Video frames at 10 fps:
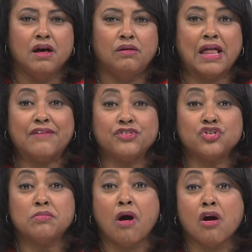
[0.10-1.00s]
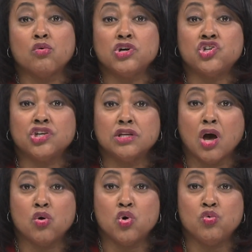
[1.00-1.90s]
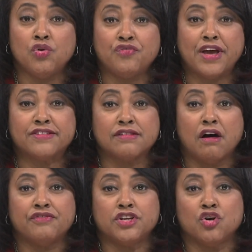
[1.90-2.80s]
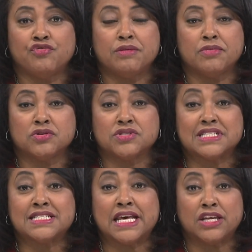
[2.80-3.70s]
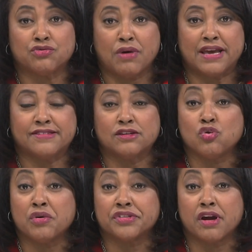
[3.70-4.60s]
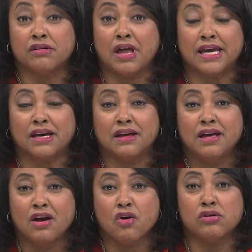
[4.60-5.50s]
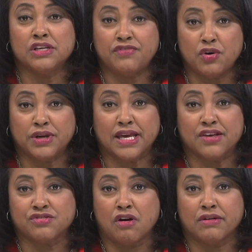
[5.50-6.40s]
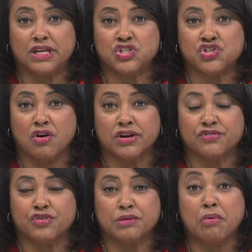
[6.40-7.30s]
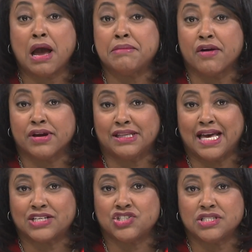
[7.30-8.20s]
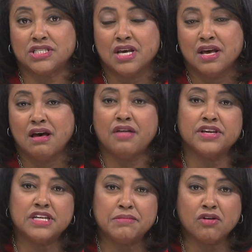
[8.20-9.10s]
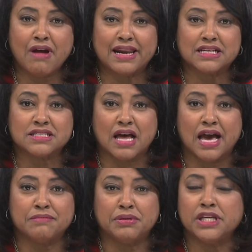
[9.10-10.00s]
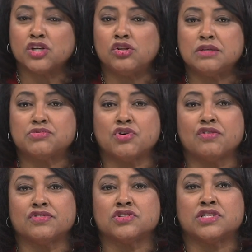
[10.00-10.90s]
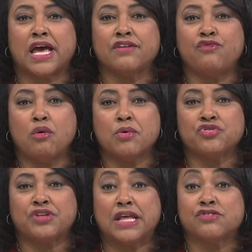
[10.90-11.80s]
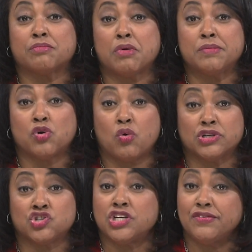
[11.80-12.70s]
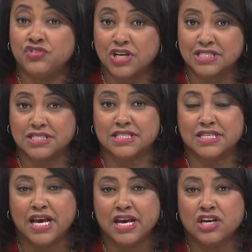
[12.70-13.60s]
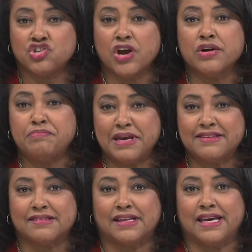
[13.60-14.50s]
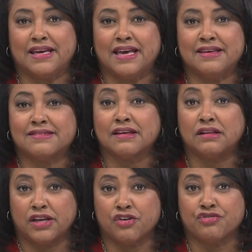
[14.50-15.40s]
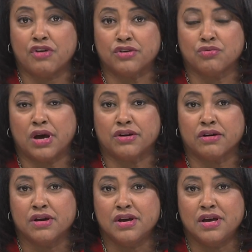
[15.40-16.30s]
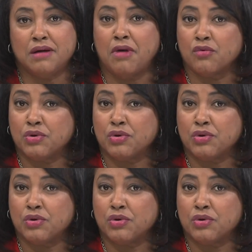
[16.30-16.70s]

Well, after tomorrow, we should know who will face off in November's Senate race in North Carolina. Early voting has already started for the primary elections. On the Democratic side, political observers say former state Supreme Court Chief Justice Cheri Beasley is the clear frontrunner. Among